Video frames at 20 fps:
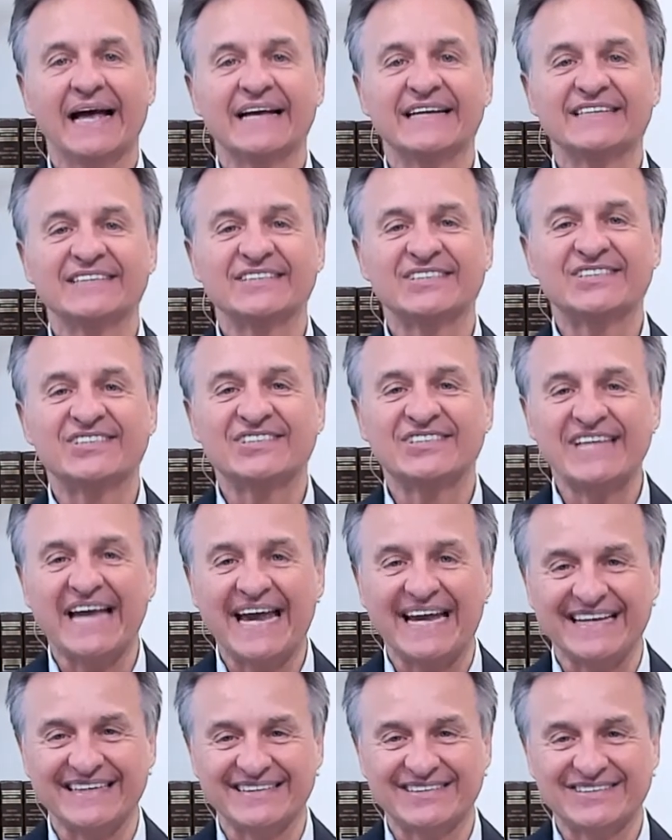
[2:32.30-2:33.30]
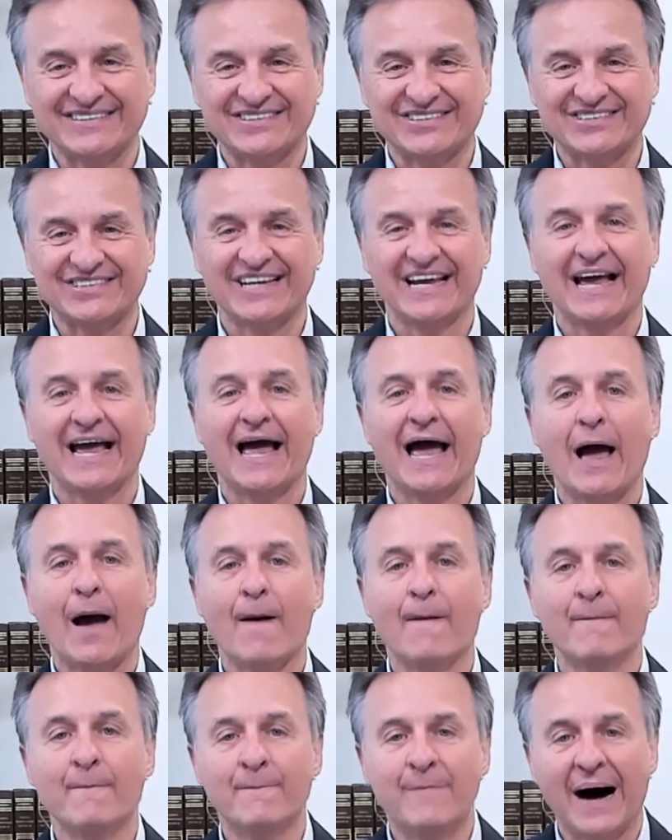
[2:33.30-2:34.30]
saints
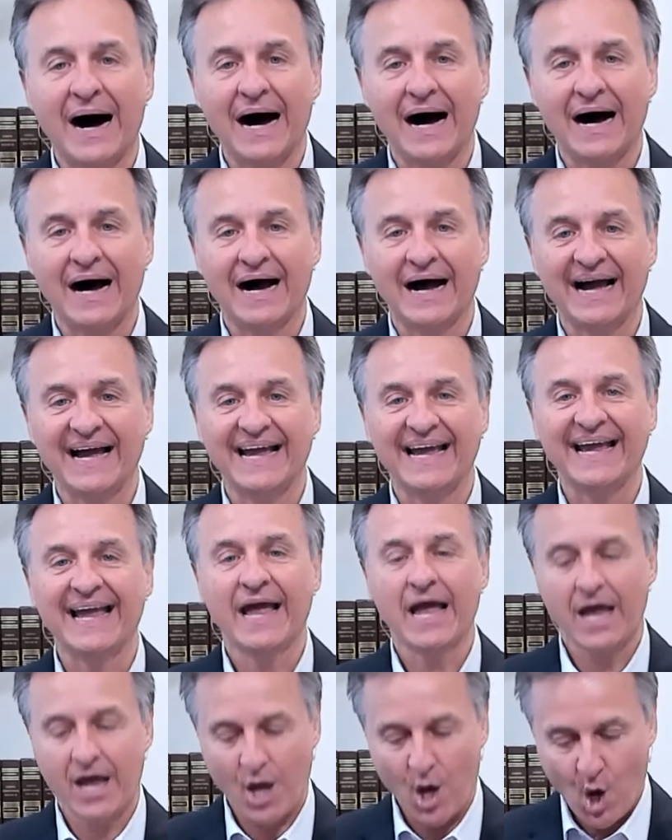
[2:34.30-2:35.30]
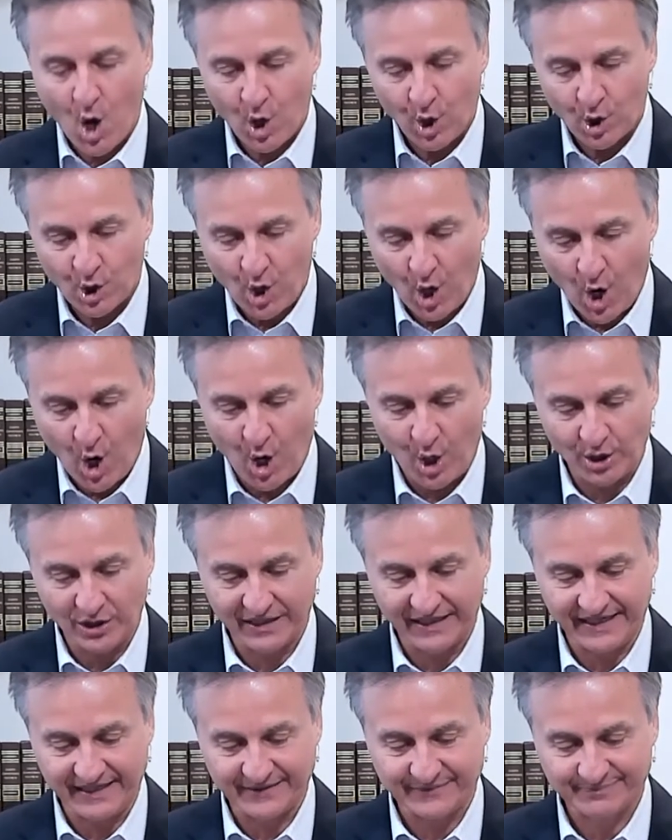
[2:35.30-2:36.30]
by
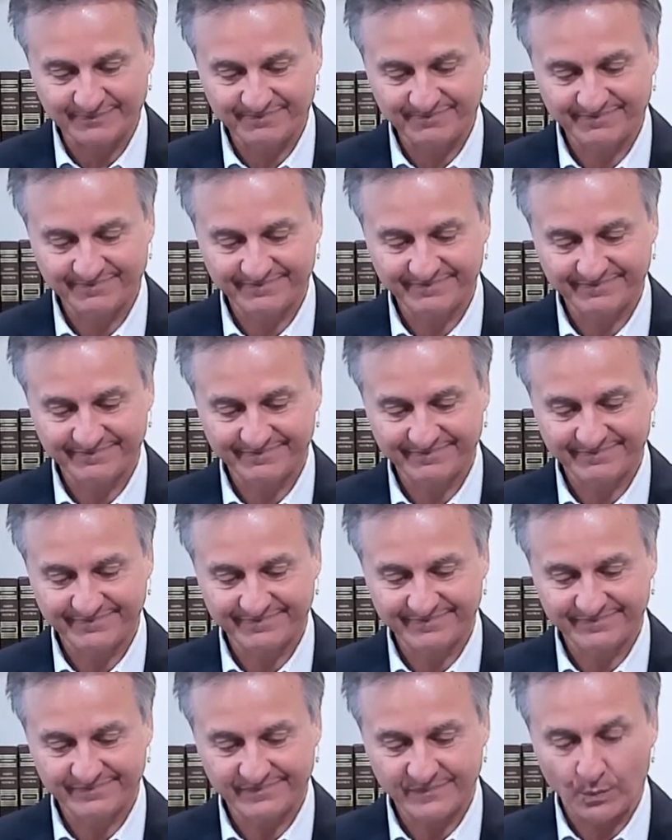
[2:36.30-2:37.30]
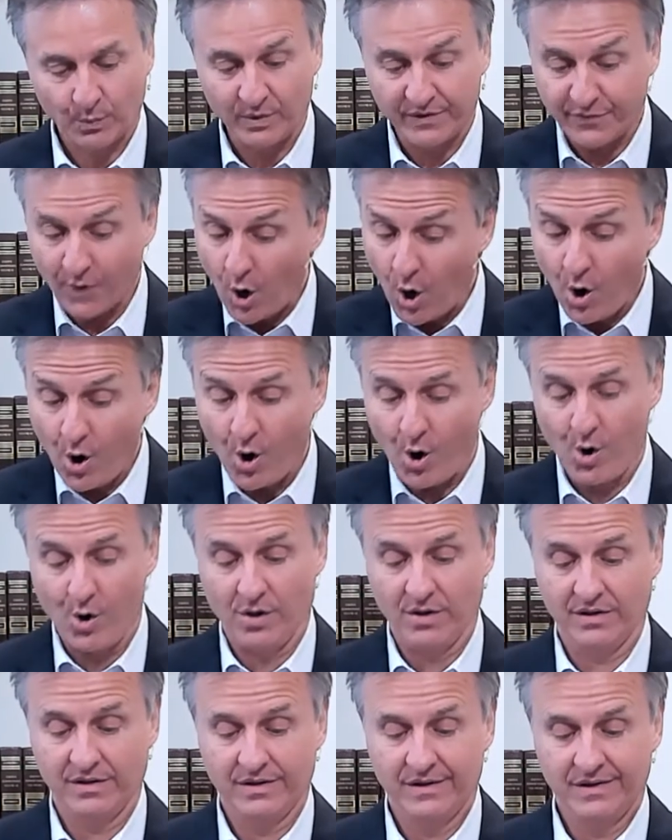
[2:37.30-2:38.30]
calling, with
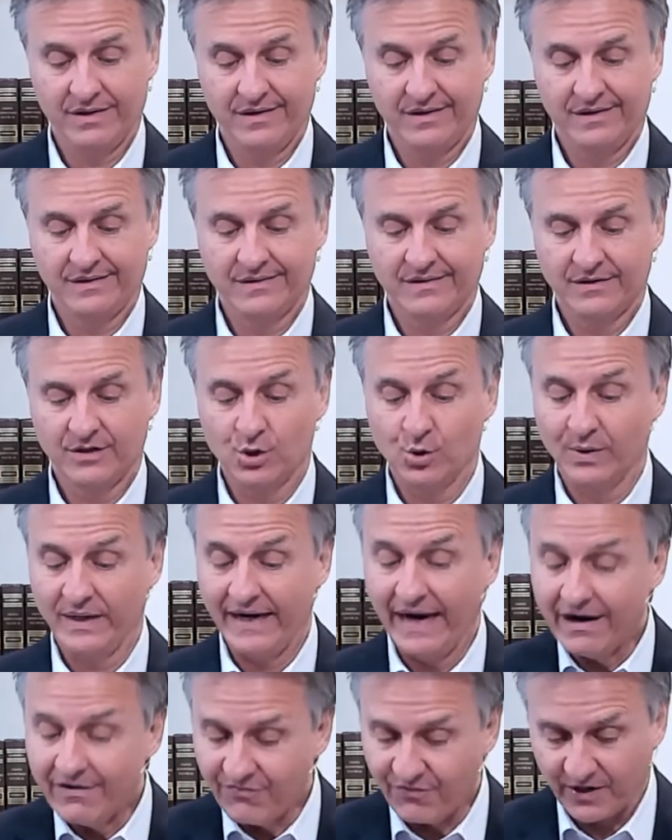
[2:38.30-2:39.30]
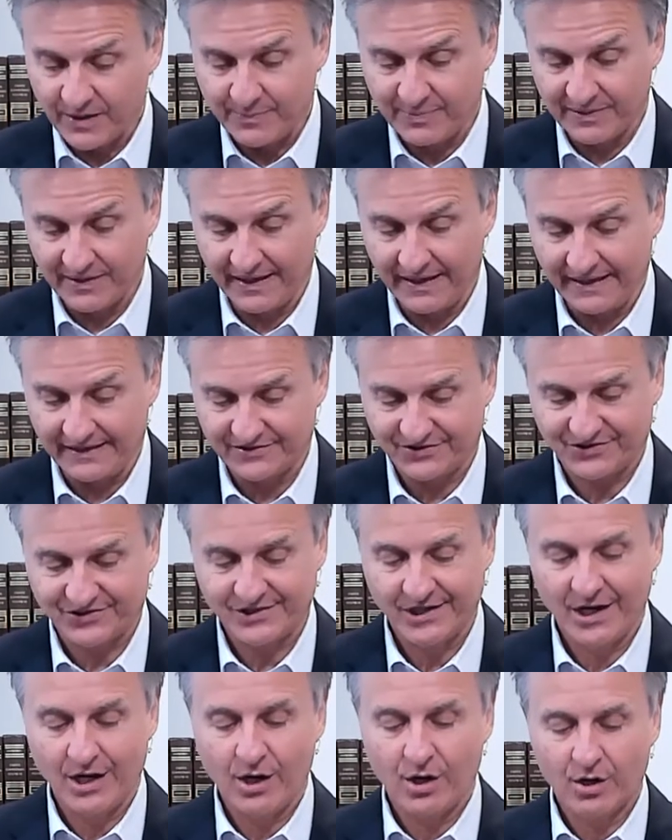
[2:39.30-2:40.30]
all who in every place
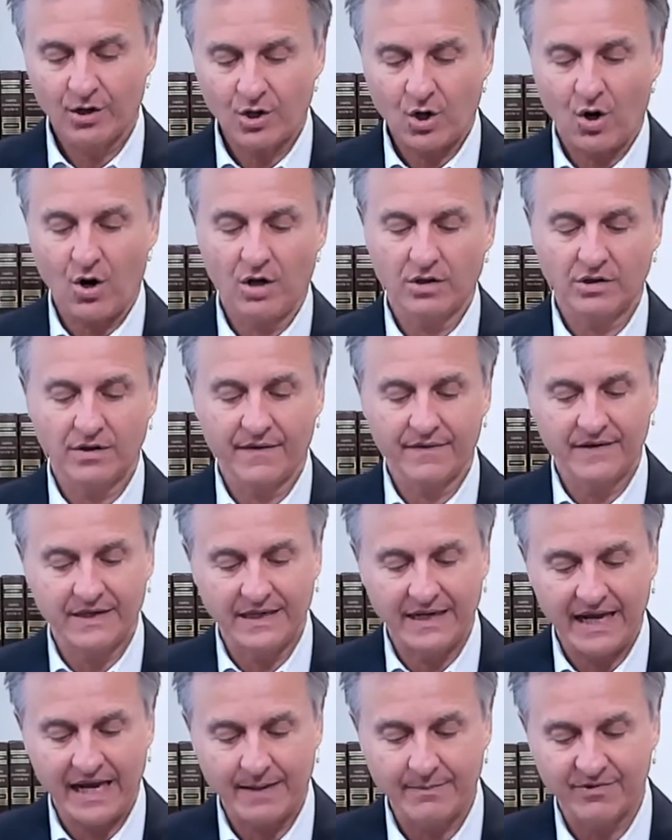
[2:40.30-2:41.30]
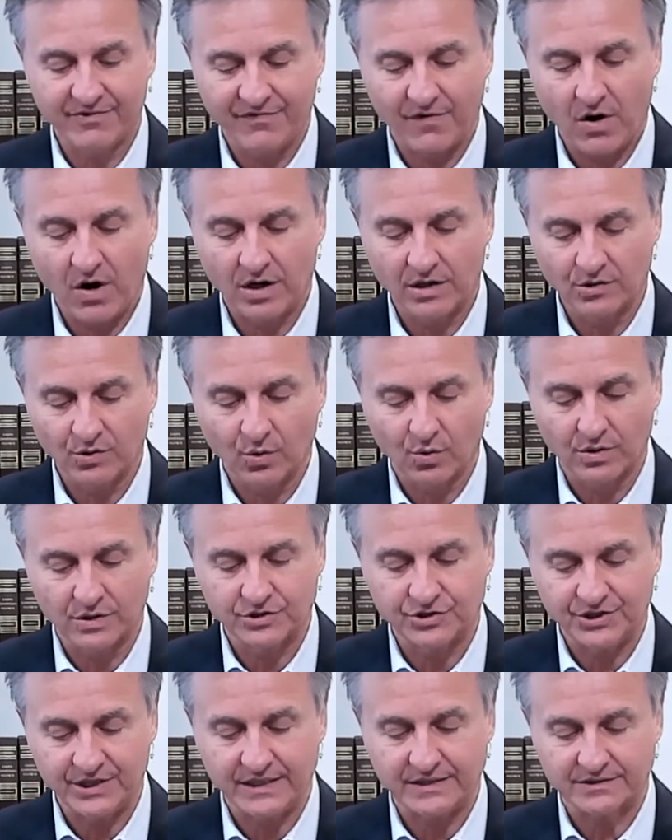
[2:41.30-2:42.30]
call on the name of our Lord
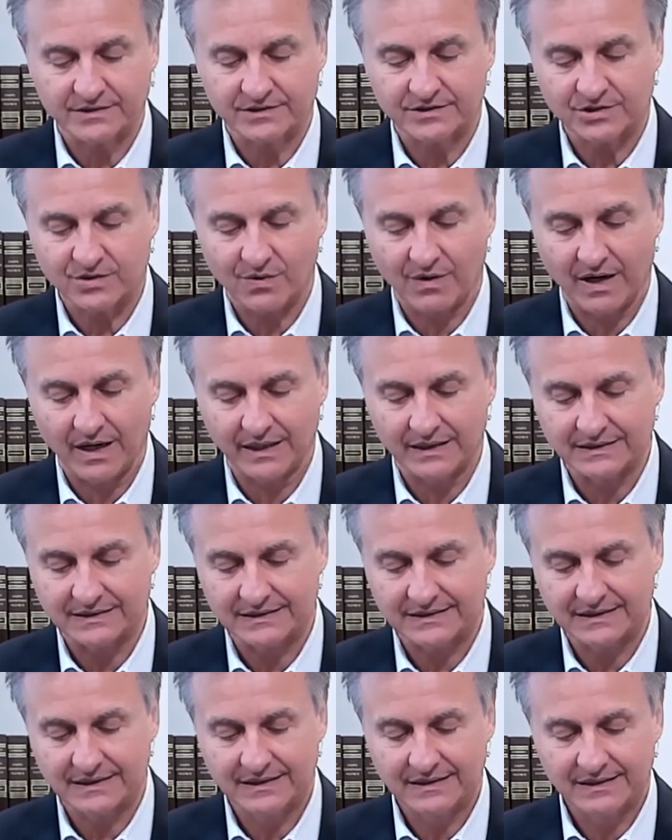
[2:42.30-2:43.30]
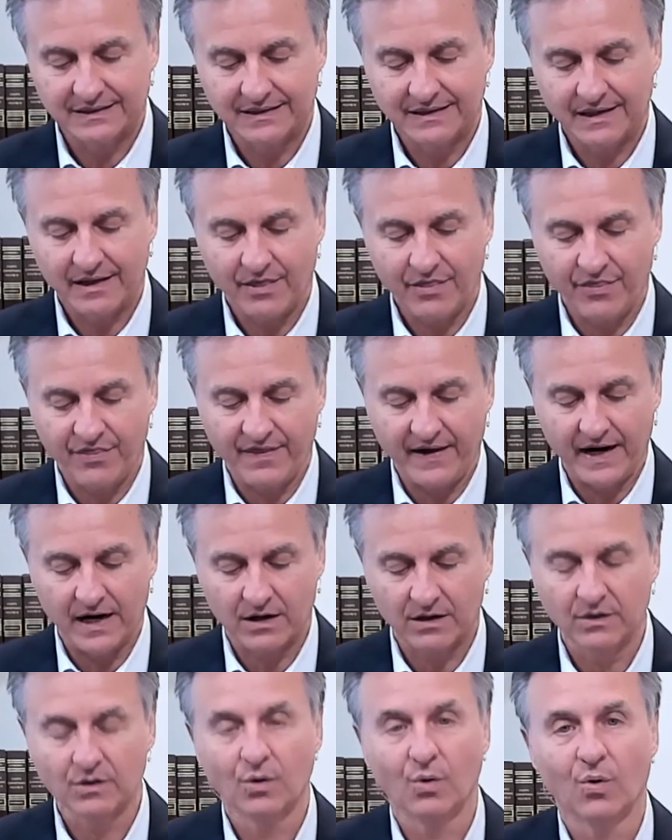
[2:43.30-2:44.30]
Jesus Christ,
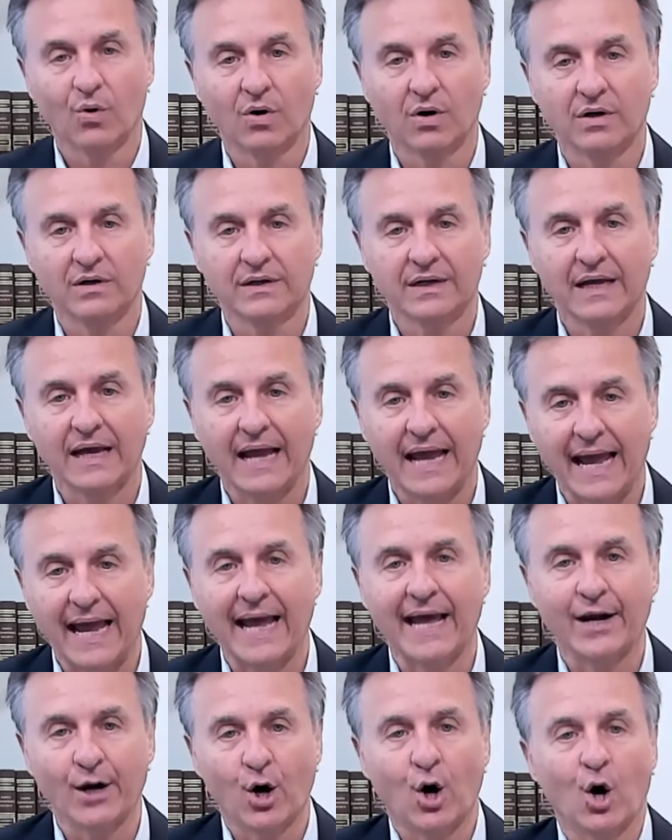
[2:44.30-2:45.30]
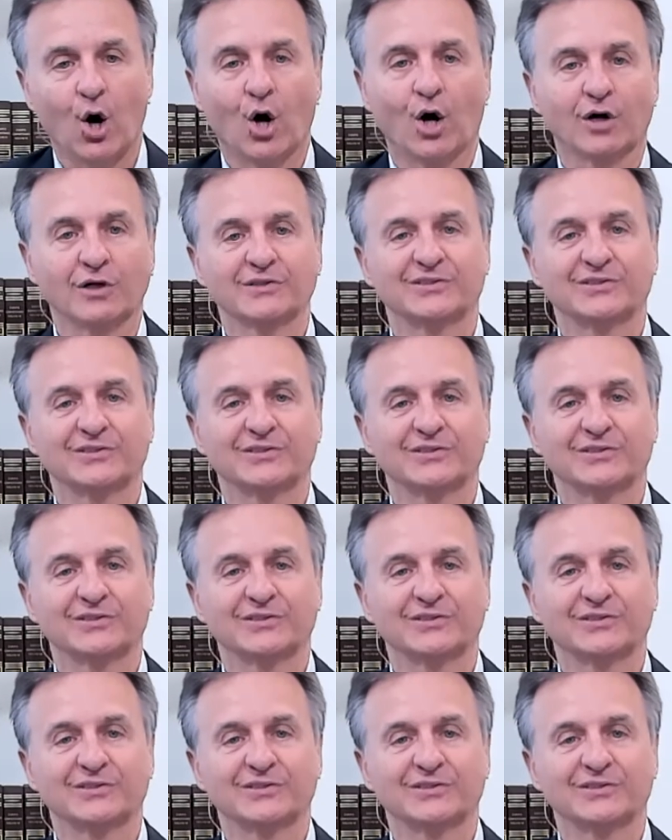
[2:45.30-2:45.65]
their Lord and ours